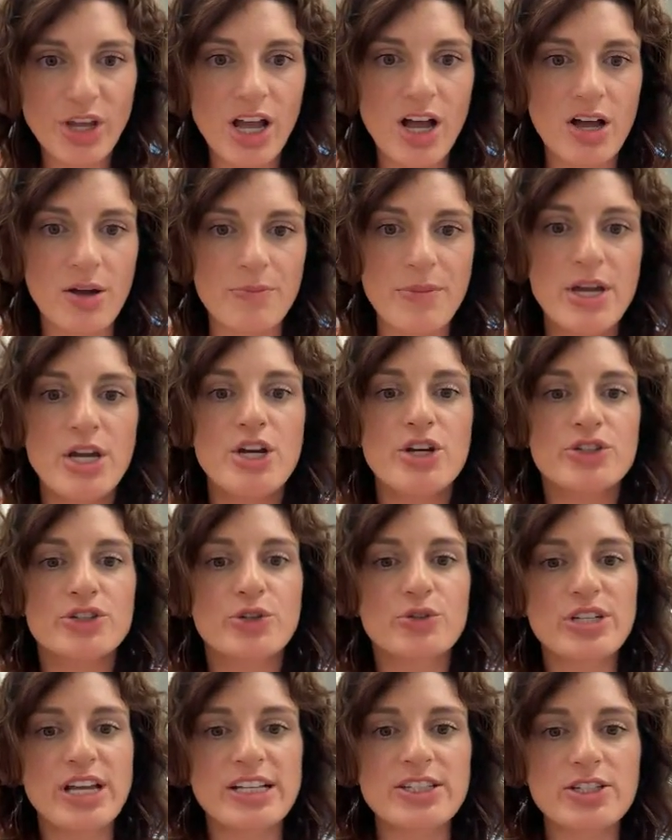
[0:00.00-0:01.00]
Um,
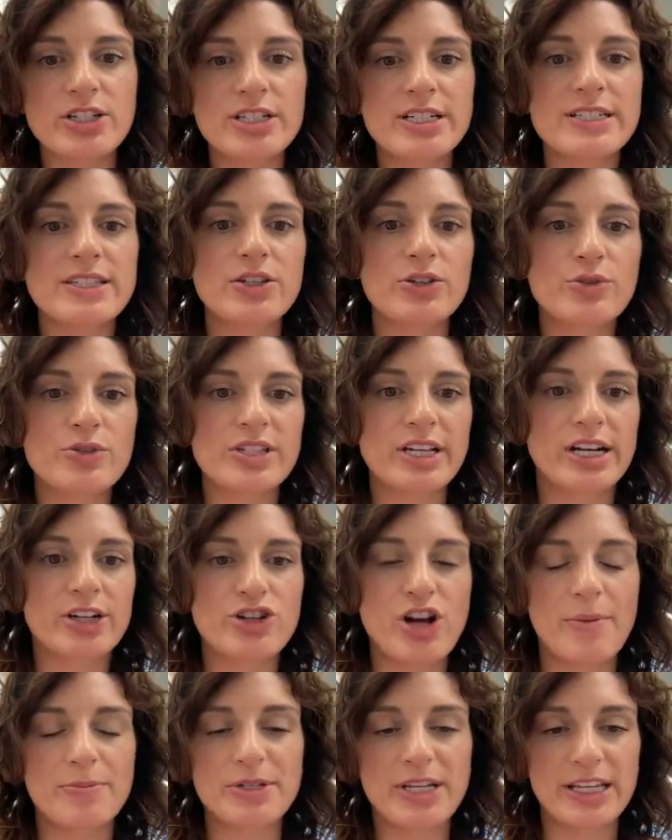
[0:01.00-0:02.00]
so Tensor is the newest
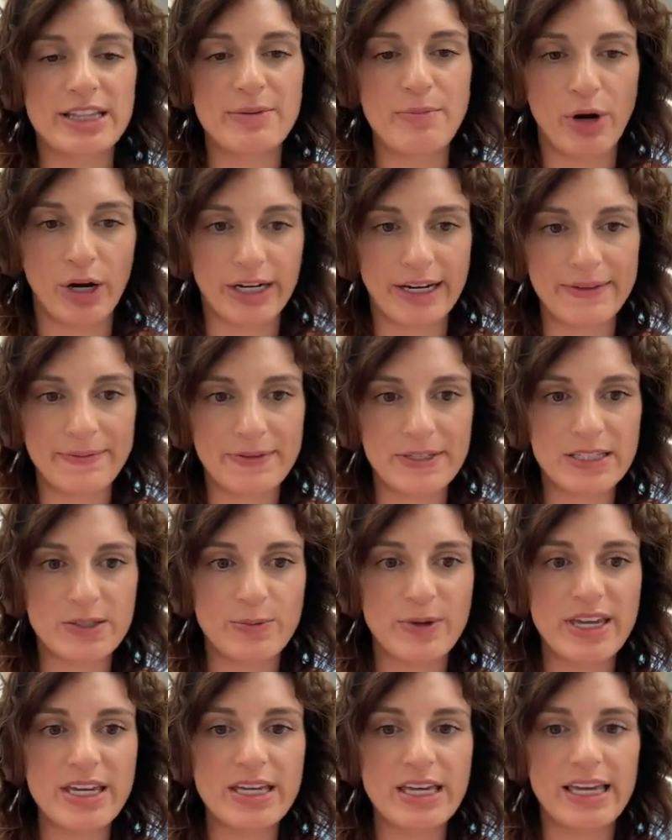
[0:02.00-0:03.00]
airdrop to hit the market this
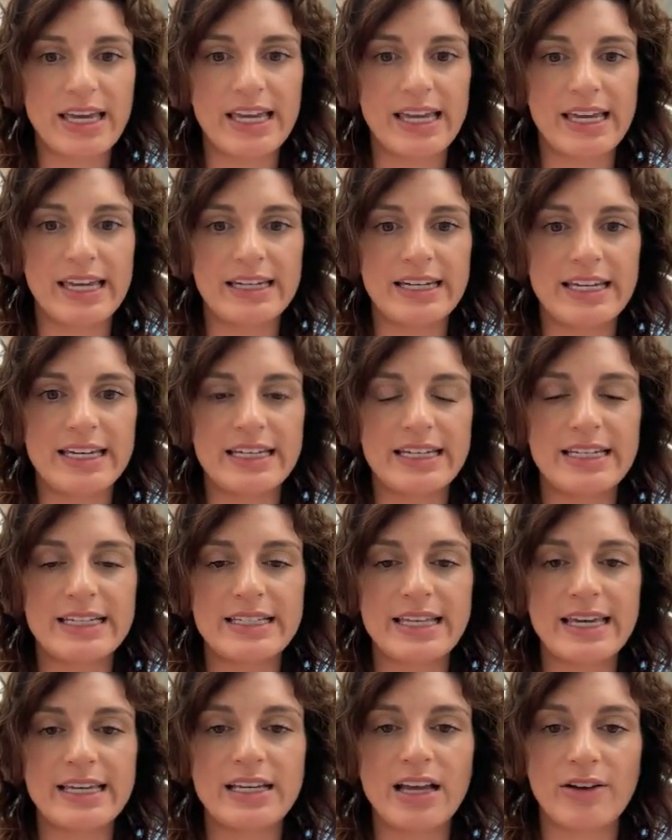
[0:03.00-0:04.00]
week, and it
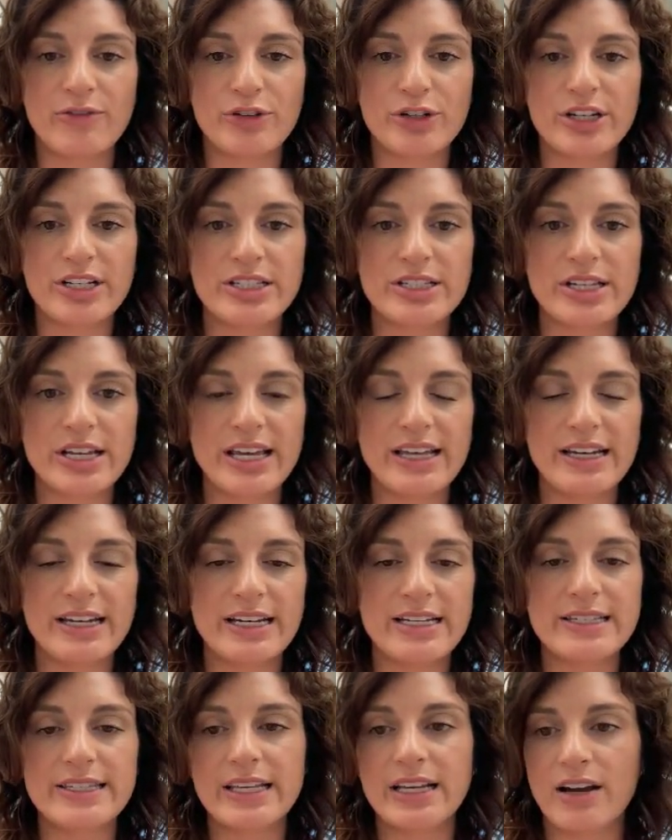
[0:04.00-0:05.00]
is a governance and
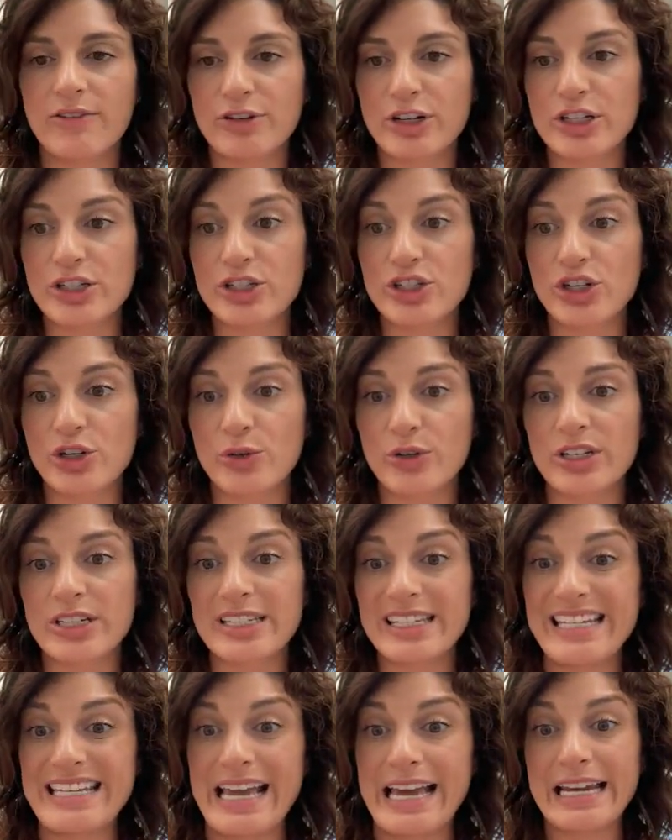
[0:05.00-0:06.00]
it is the governance
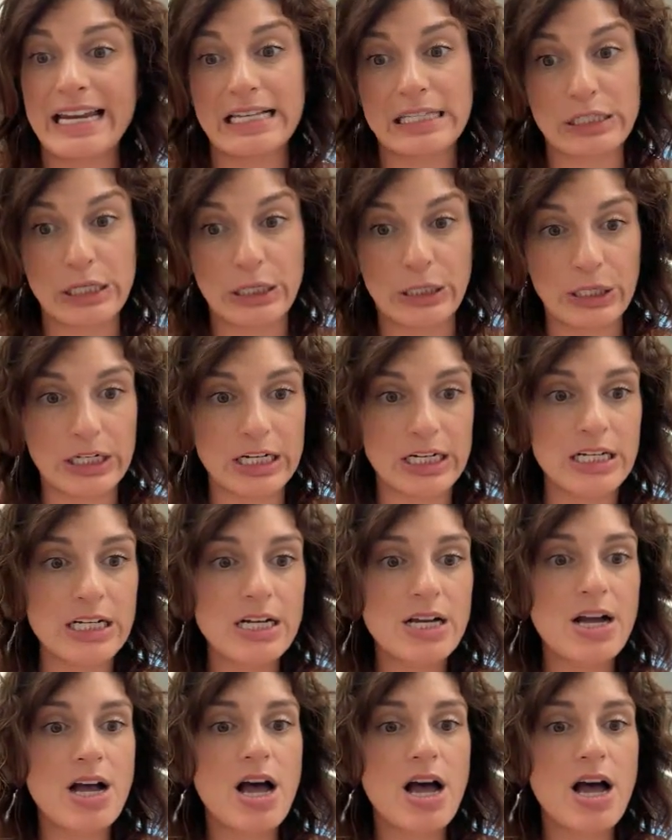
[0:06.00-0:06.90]
token TNSR.